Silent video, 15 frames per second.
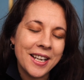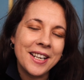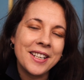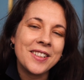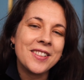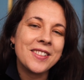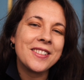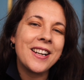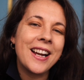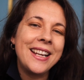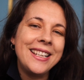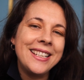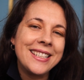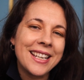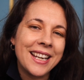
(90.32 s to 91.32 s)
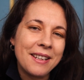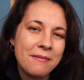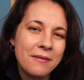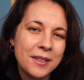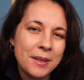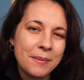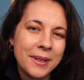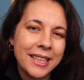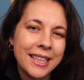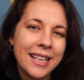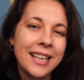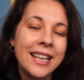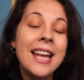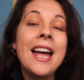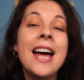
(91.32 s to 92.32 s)
had a great time filming
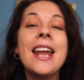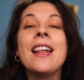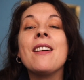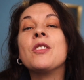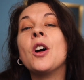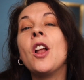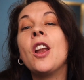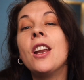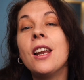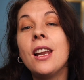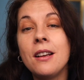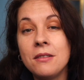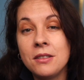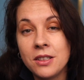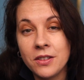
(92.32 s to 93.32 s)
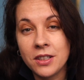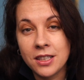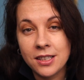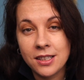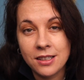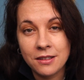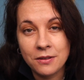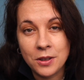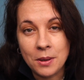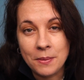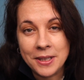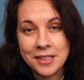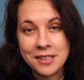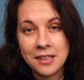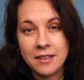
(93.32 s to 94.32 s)
that, and I've got loads of other stuff
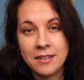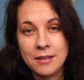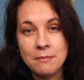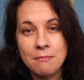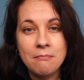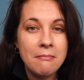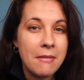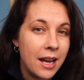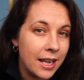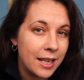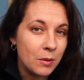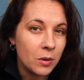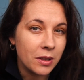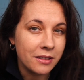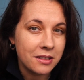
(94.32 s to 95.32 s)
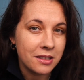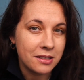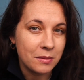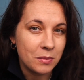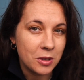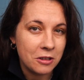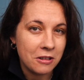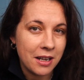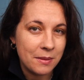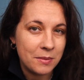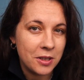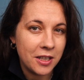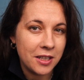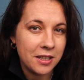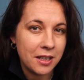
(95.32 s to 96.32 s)
coming, so you might want to subscribe
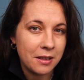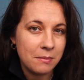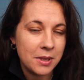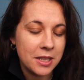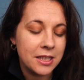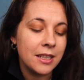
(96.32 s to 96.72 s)
so you don't miss